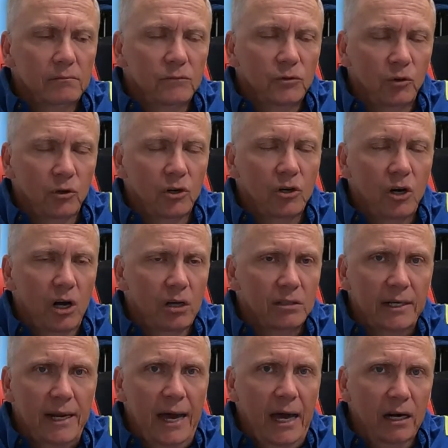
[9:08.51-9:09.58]
root cause
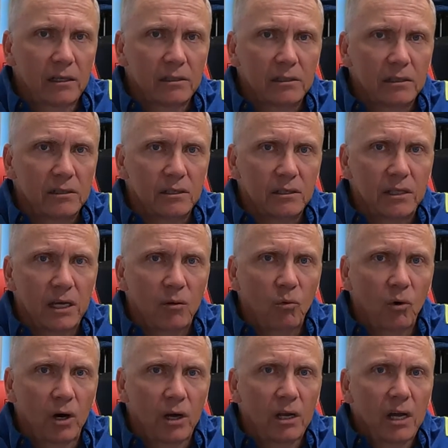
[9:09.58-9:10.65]
analysis that they
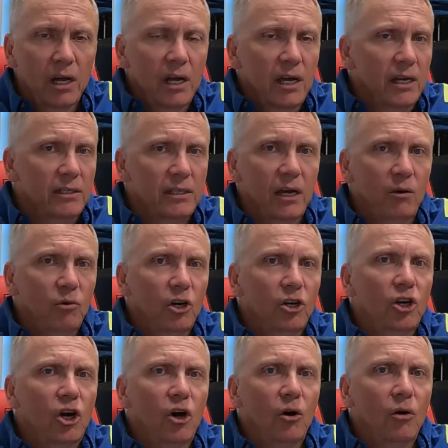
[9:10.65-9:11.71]
want is they want to
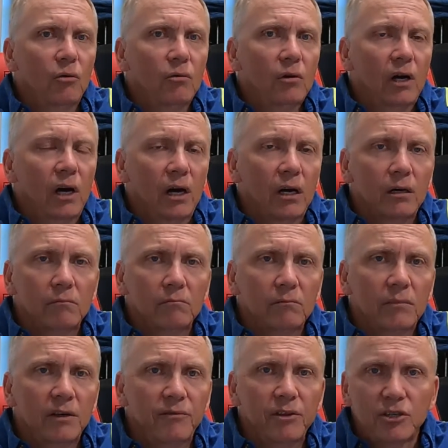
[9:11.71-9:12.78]
know
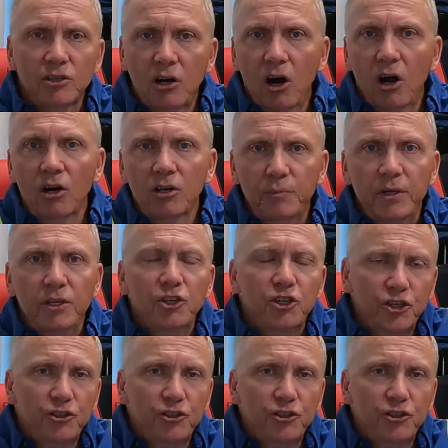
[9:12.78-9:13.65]
if this car has been